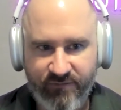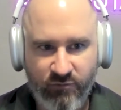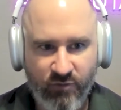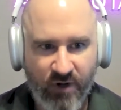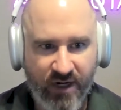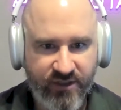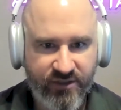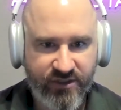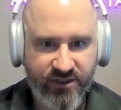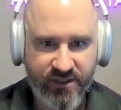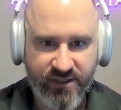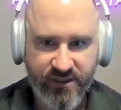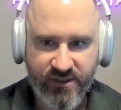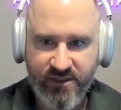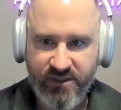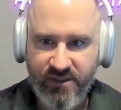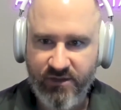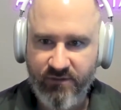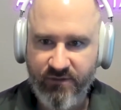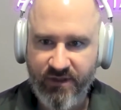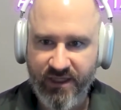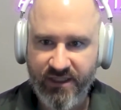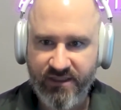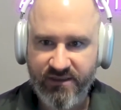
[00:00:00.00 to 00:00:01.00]
of wrenches,
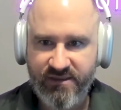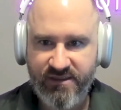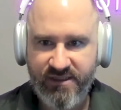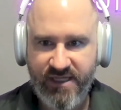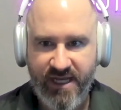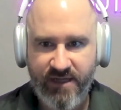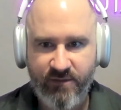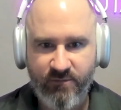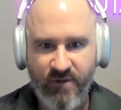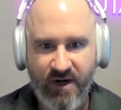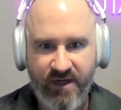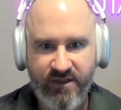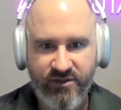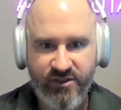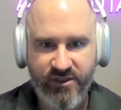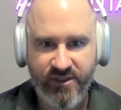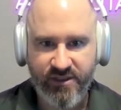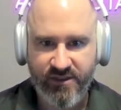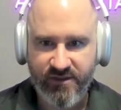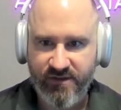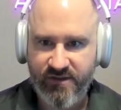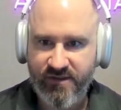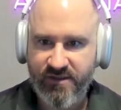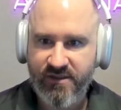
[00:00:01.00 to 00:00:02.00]
you get 10
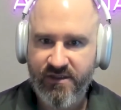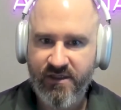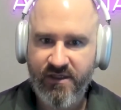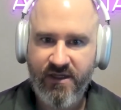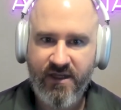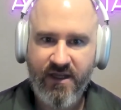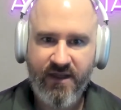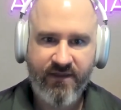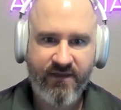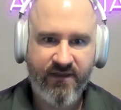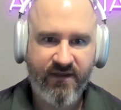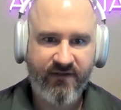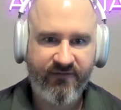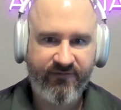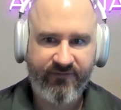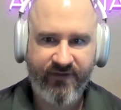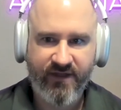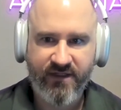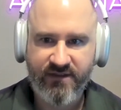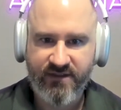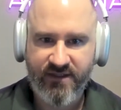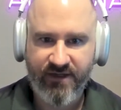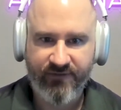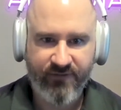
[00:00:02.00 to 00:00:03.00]
wrenches that
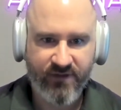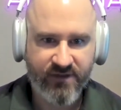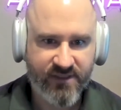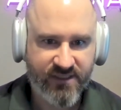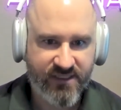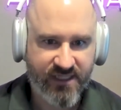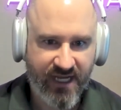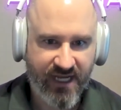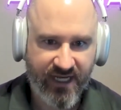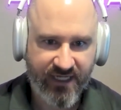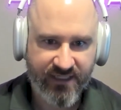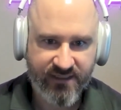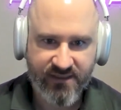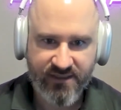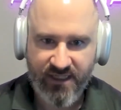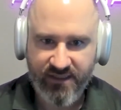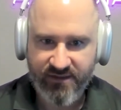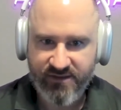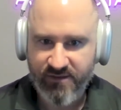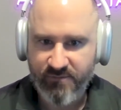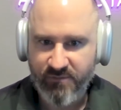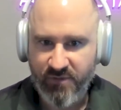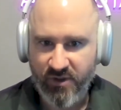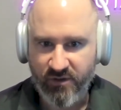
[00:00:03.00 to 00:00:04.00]
fit different size
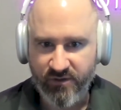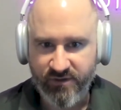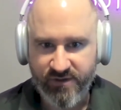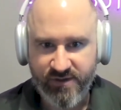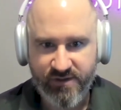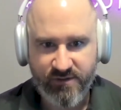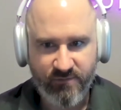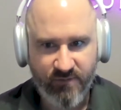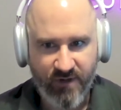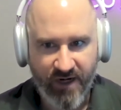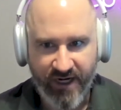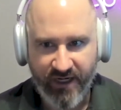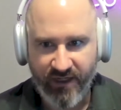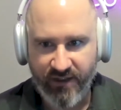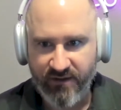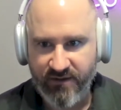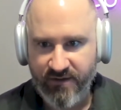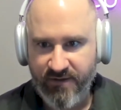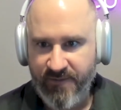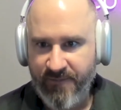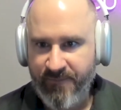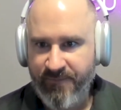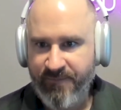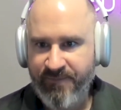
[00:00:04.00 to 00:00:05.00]
nuts and bolts, right?
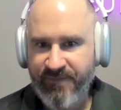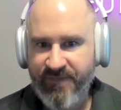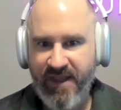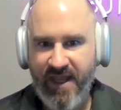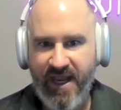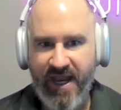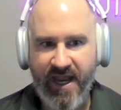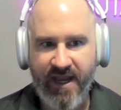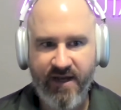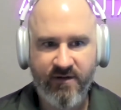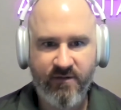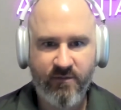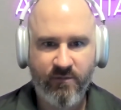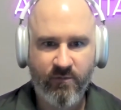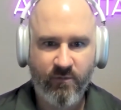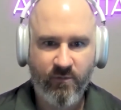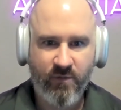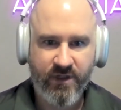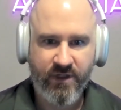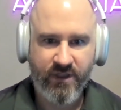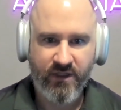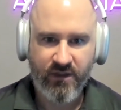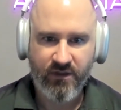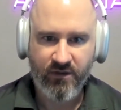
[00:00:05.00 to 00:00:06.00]
And
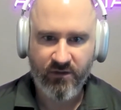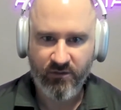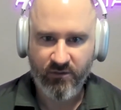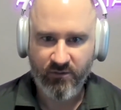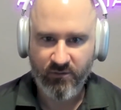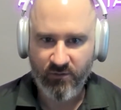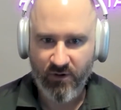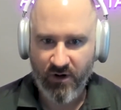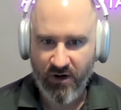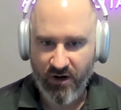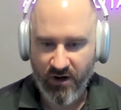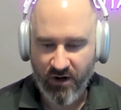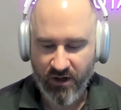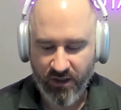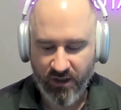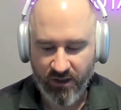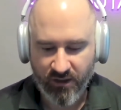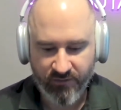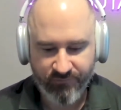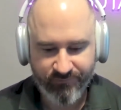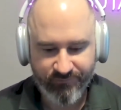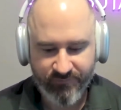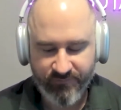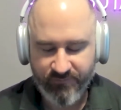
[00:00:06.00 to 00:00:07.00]
when you
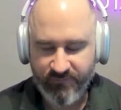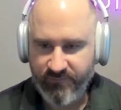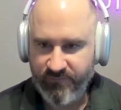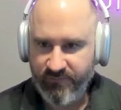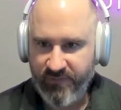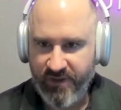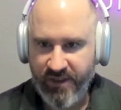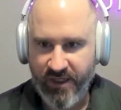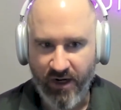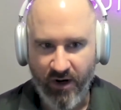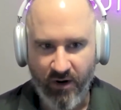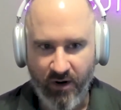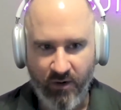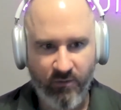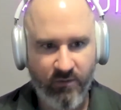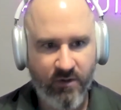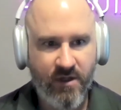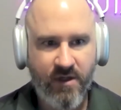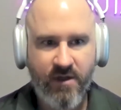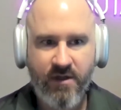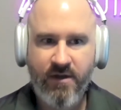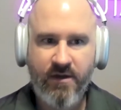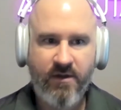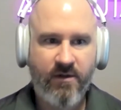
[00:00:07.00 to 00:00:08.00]
are,
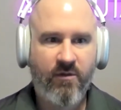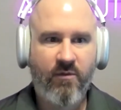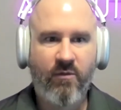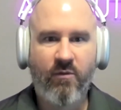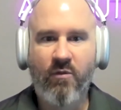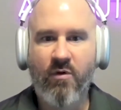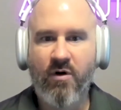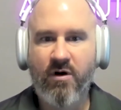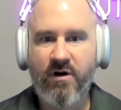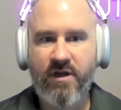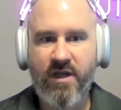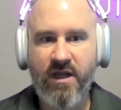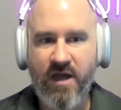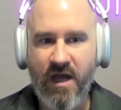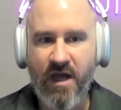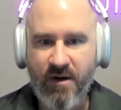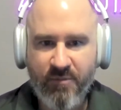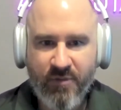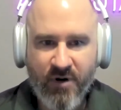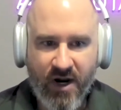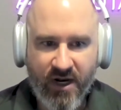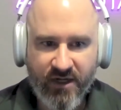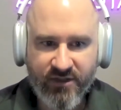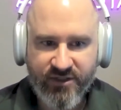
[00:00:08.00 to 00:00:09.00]
working on a
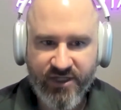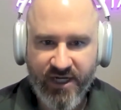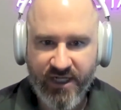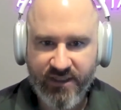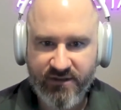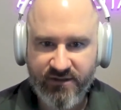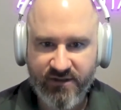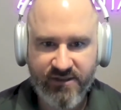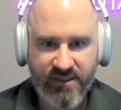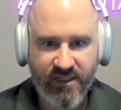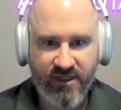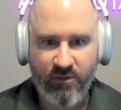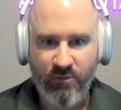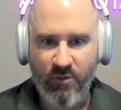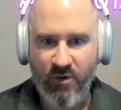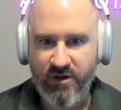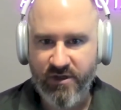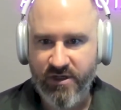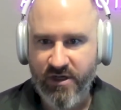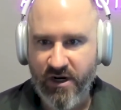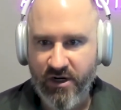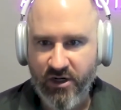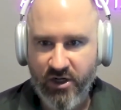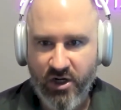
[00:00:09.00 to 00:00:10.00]
project, let's say you're
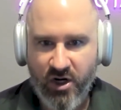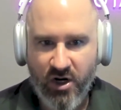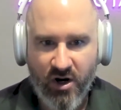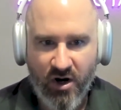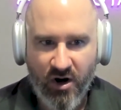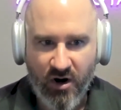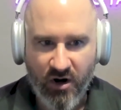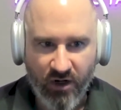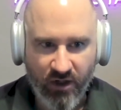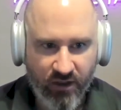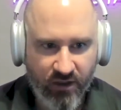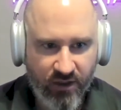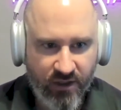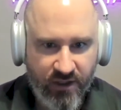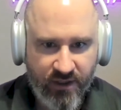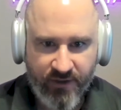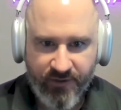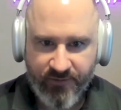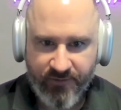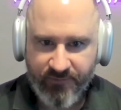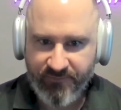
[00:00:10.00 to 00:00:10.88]
working on a car,